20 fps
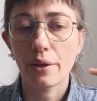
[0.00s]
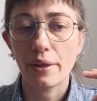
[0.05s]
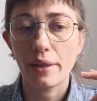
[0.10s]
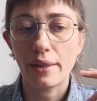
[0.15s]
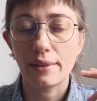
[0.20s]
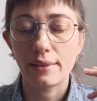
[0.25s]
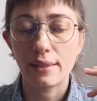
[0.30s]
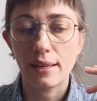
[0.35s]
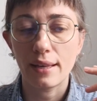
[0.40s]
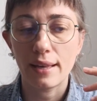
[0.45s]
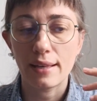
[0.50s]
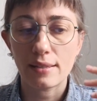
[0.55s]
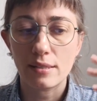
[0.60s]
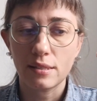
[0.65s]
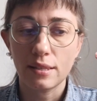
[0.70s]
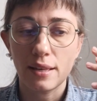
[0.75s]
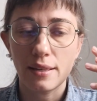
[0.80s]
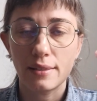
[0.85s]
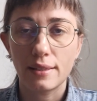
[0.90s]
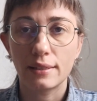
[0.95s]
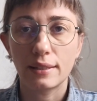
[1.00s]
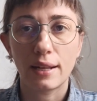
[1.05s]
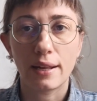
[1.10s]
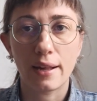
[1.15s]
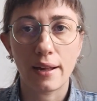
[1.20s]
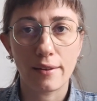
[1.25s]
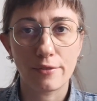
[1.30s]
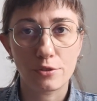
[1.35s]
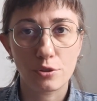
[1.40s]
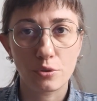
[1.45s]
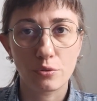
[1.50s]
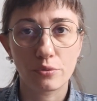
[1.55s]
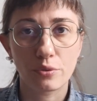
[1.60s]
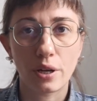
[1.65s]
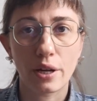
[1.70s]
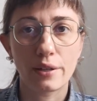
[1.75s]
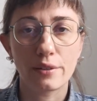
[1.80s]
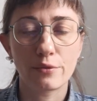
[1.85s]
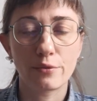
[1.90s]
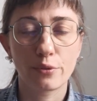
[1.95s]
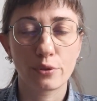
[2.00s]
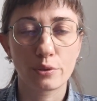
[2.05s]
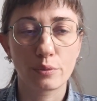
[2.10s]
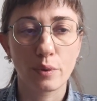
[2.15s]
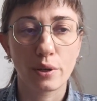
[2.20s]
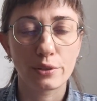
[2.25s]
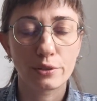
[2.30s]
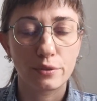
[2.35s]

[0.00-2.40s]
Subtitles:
an essay that I have to write for one